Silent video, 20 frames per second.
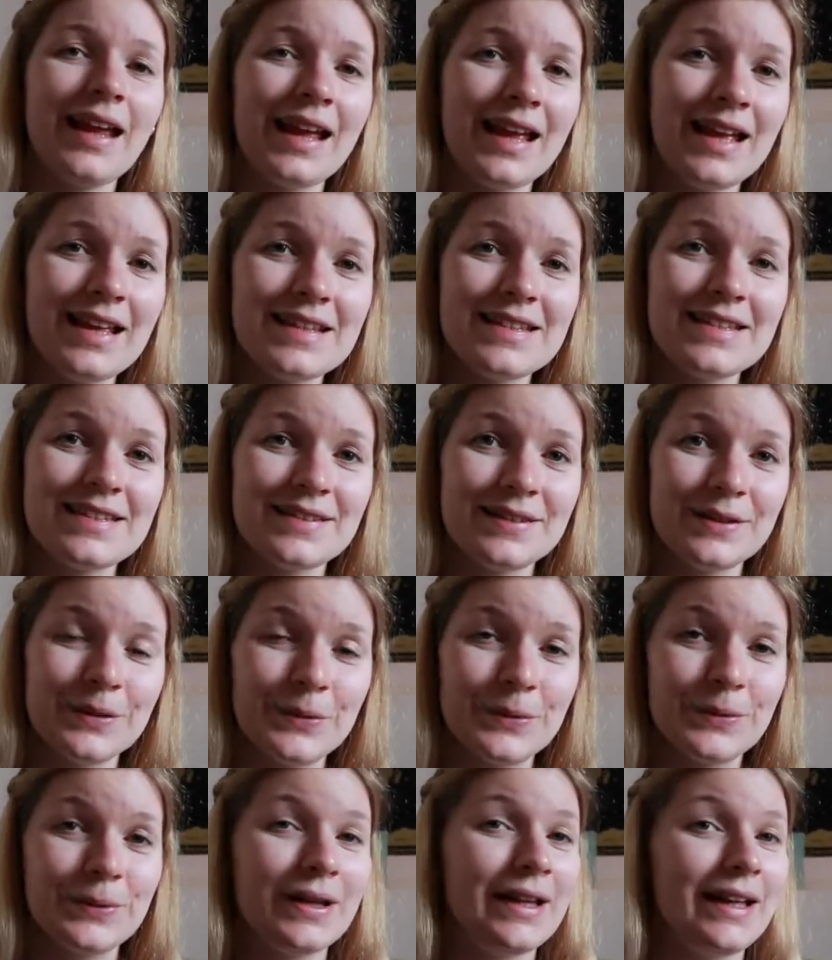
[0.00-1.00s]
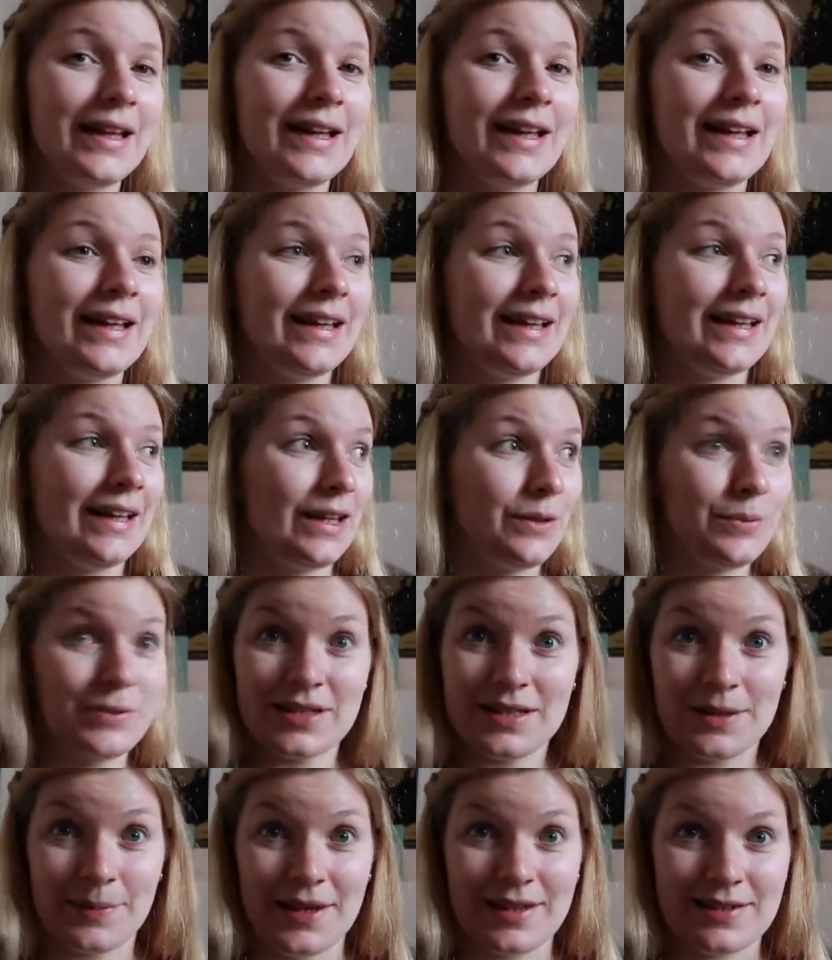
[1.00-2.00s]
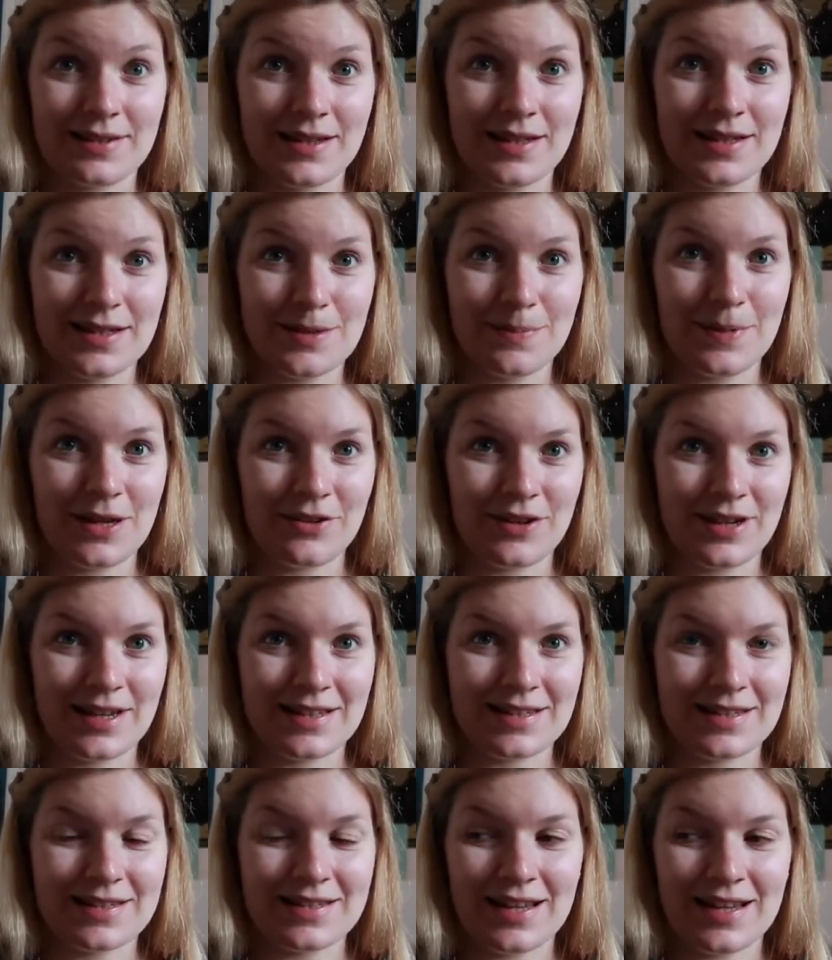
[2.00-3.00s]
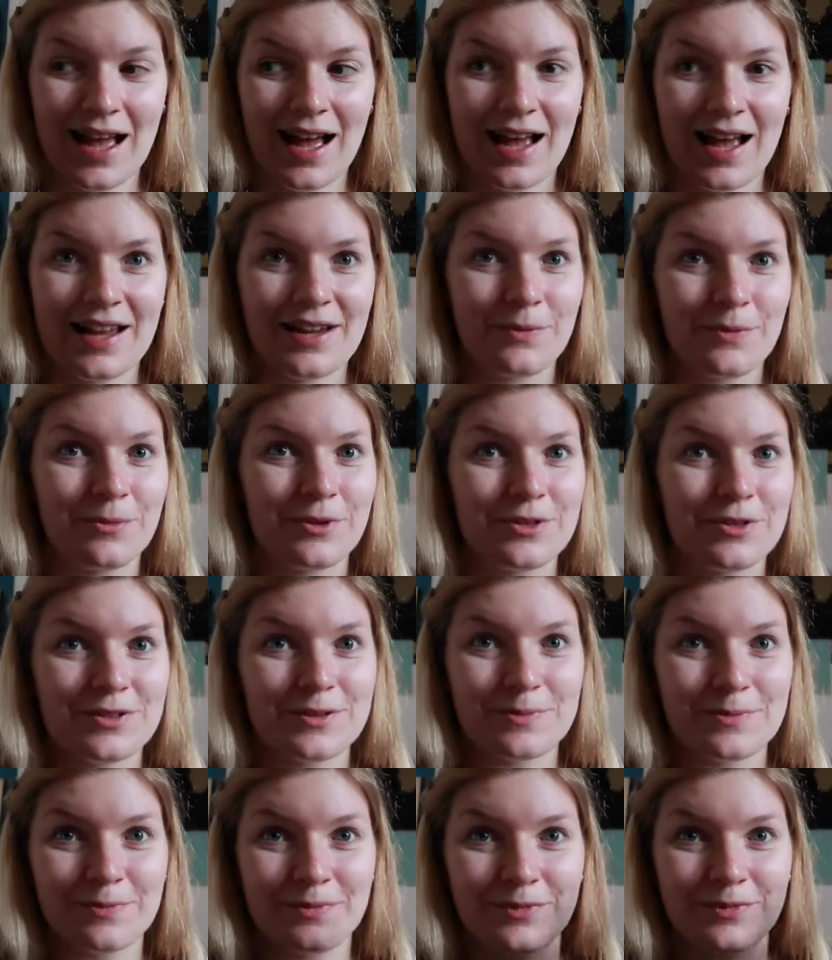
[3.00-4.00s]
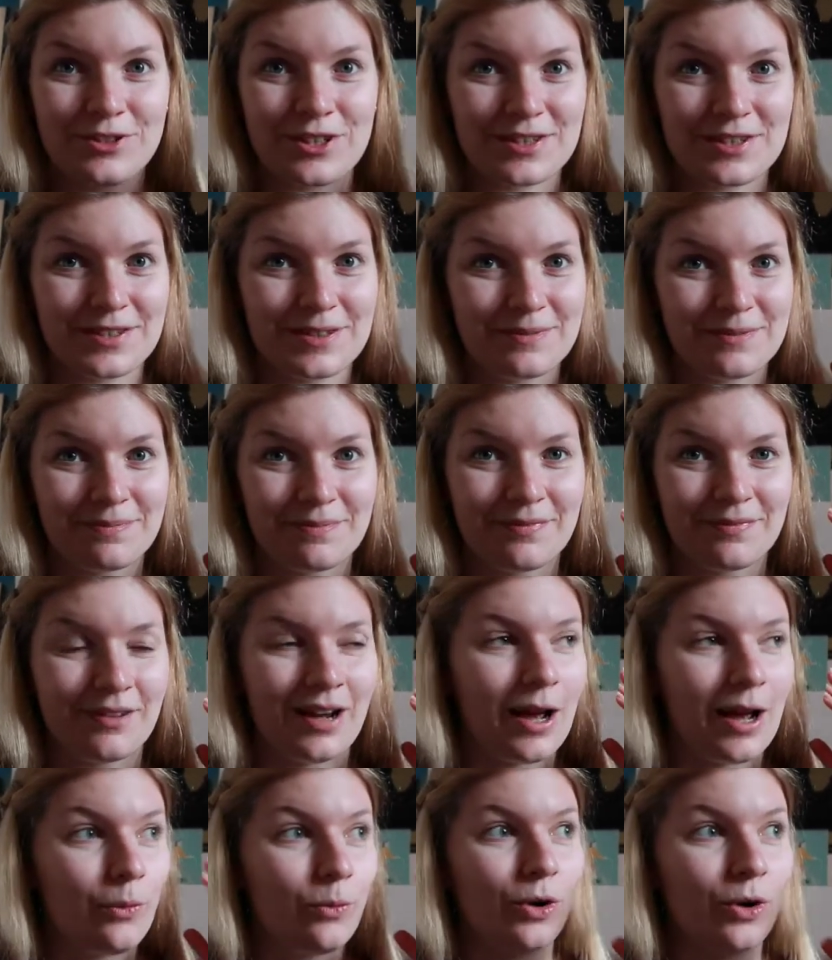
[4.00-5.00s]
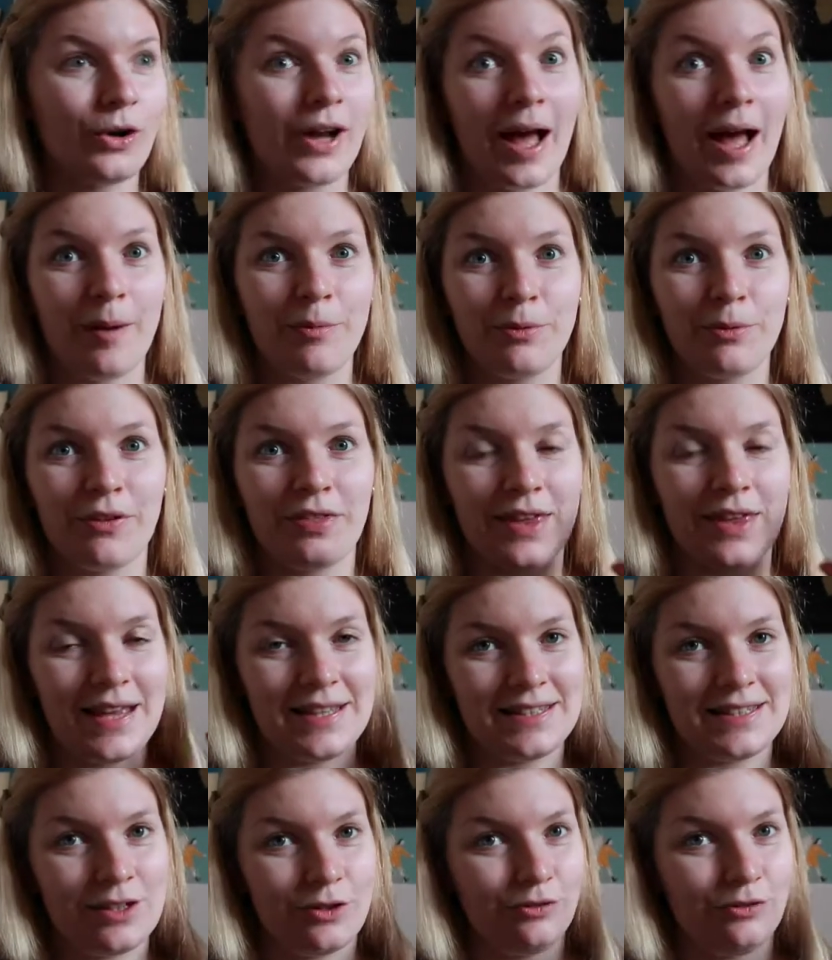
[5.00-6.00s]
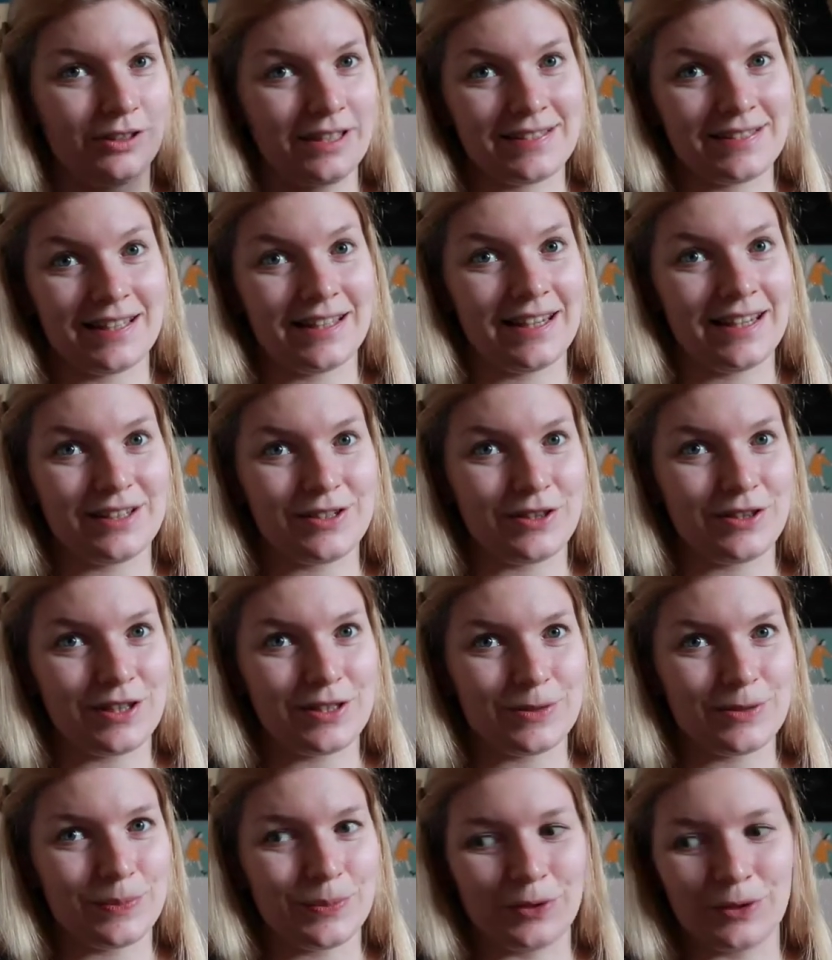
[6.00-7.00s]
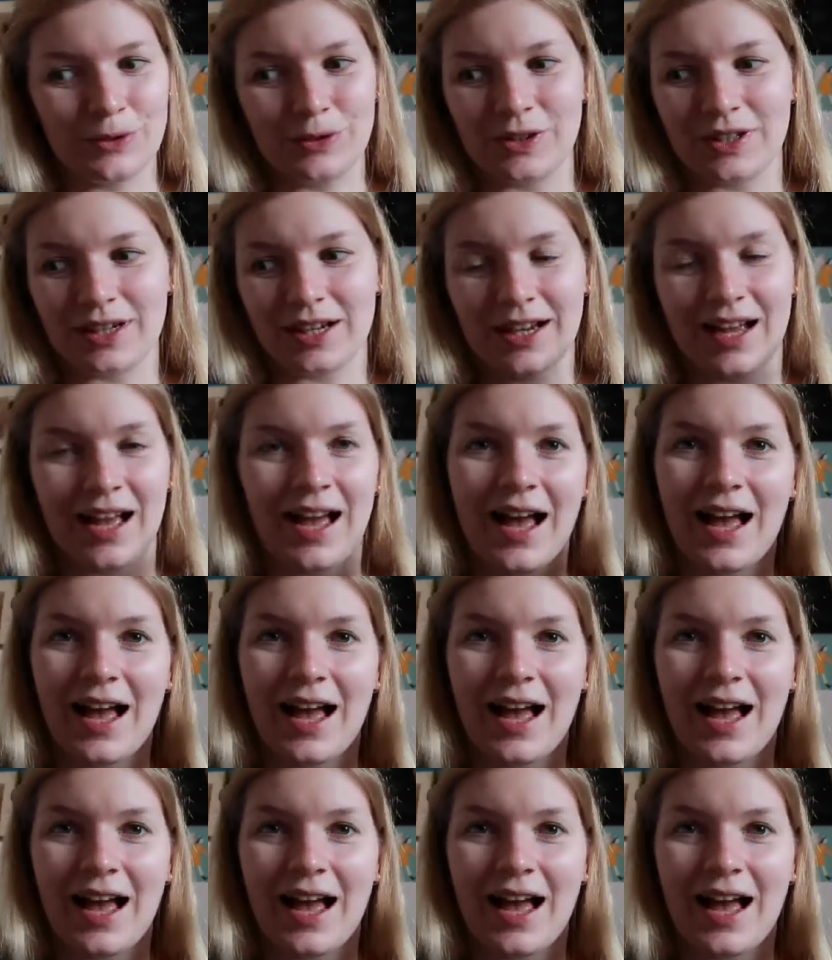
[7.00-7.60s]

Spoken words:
And so it was an amazing experience. I woke up with the idea of listening to this book.